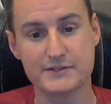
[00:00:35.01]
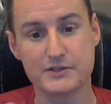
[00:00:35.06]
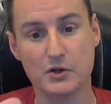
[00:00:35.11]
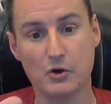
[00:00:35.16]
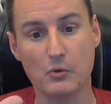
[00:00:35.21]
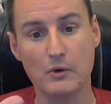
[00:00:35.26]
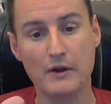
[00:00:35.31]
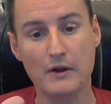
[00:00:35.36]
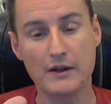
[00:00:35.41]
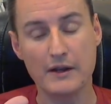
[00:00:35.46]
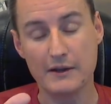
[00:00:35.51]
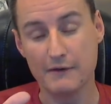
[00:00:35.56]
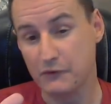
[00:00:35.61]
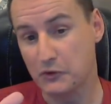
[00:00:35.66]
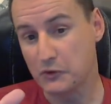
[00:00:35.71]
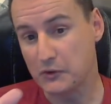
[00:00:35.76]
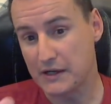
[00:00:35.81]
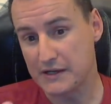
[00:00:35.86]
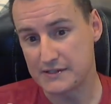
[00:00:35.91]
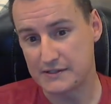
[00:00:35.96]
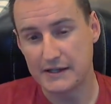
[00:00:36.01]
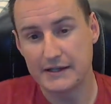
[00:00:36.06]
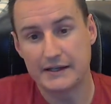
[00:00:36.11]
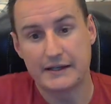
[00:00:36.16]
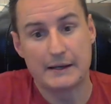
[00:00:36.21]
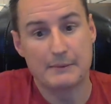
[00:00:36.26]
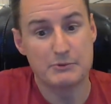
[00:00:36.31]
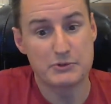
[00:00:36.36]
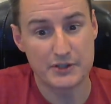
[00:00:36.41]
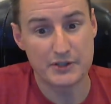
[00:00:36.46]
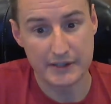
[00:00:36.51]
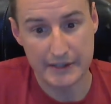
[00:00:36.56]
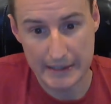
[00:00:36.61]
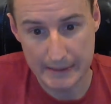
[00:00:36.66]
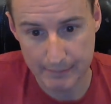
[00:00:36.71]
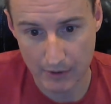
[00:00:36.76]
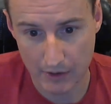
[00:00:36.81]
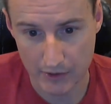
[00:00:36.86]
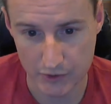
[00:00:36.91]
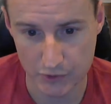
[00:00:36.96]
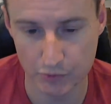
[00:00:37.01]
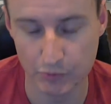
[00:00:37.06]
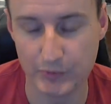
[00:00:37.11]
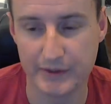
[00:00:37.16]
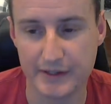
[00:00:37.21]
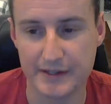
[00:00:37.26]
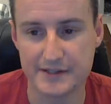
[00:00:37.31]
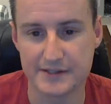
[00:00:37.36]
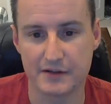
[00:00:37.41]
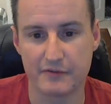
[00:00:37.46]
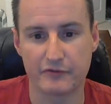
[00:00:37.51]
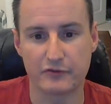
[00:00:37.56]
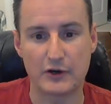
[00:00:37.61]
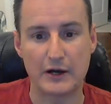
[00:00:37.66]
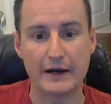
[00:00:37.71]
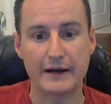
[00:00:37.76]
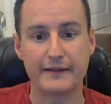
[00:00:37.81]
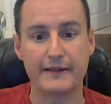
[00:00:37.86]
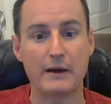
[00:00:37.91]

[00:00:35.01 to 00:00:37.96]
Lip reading: So if you guys like it, I'm just going to keep on doing these on Friday.